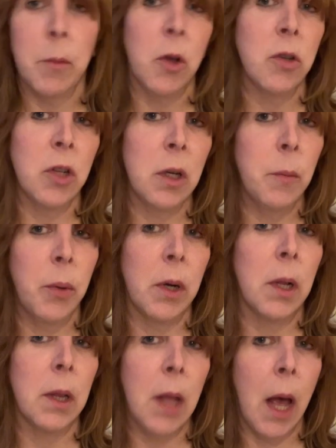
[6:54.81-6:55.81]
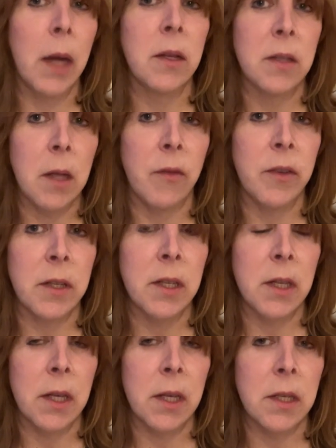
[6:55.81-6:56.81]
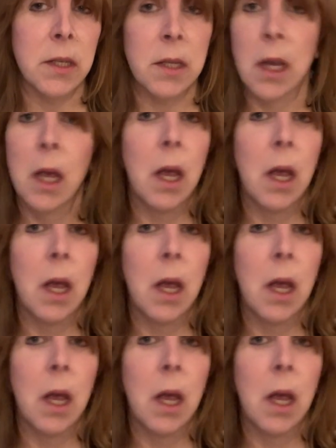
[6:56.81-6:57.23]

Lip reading: because you can put a lot of stuff into this